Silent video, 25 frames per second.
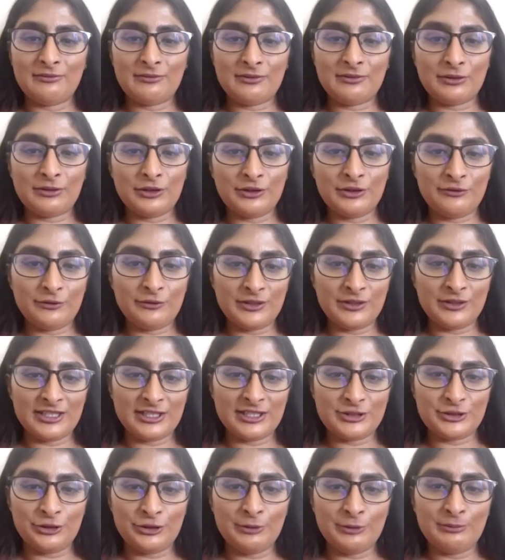good for this
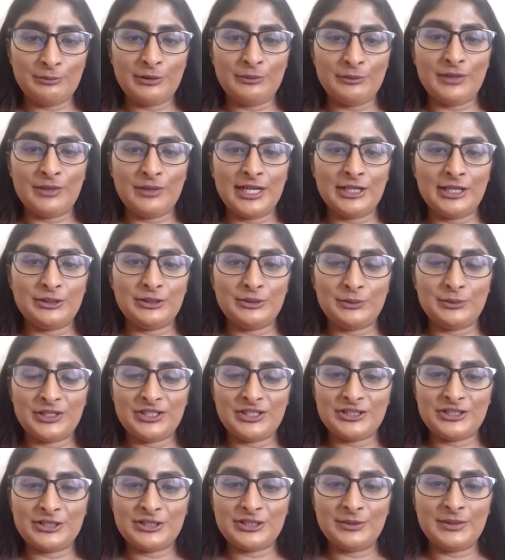job and why you'd want
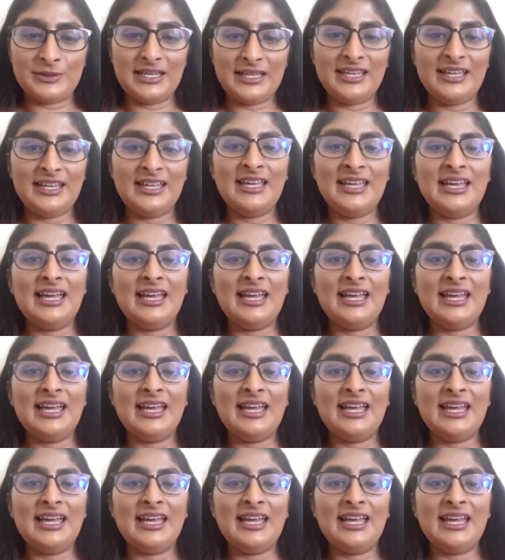to do it.